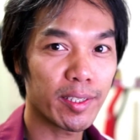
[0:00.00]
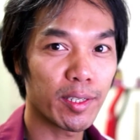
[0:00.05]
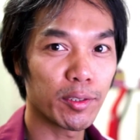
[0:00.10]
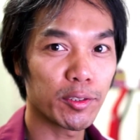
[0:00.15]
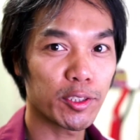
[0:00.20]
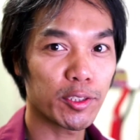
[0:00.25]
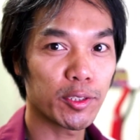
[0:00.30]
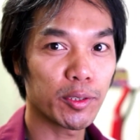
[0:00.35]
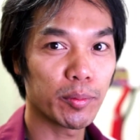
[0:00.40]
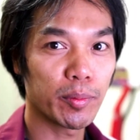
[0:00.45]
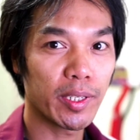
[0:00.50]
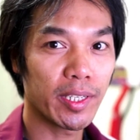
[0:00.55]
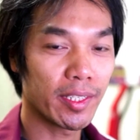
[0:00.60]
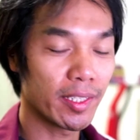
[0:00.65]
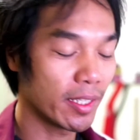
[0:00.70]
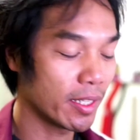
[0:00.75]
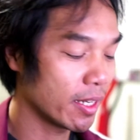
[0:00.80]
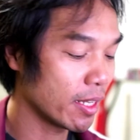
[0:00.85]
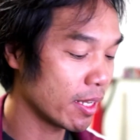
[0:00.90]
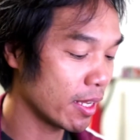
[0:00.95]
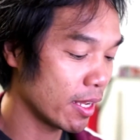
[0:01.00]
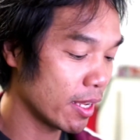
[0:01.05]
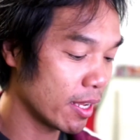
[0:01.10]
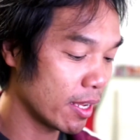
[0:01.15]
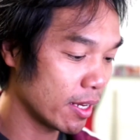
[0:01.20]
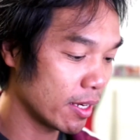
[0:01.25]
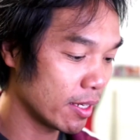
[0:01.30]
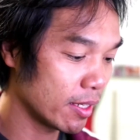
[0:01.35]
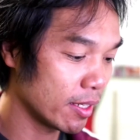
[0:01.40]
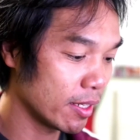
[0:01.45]
Coach to Win,
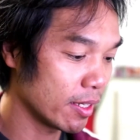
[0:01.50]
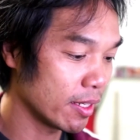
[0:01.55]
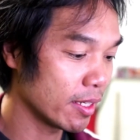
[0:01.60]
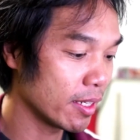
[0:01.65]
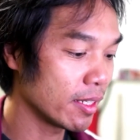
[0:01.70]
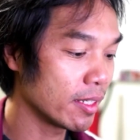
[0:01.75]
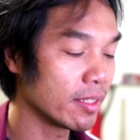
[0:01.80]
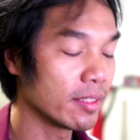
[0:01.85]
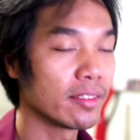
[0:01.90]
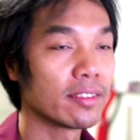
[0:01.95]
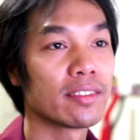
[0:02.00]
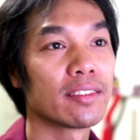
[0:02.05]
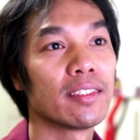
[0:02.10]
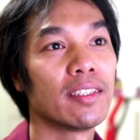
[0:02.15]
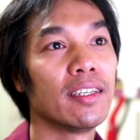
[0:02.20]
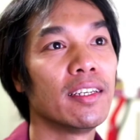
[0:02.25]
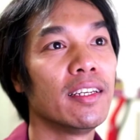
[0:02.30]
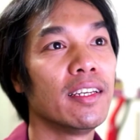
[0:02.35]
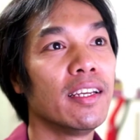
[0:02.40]
and uh, it is